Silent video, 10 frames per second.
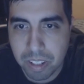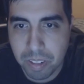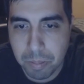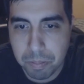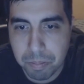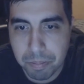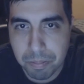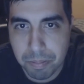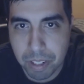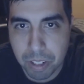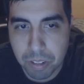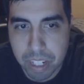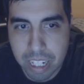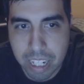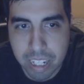Well, there
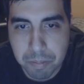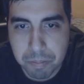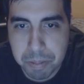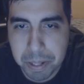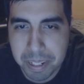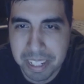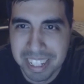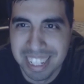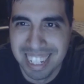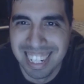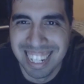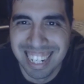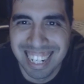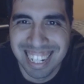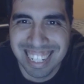goes that guy.
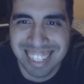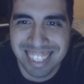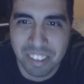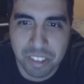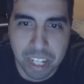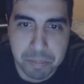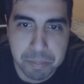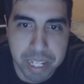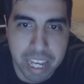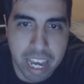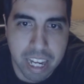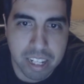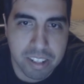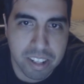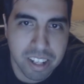That dude's got big
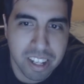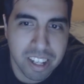hands.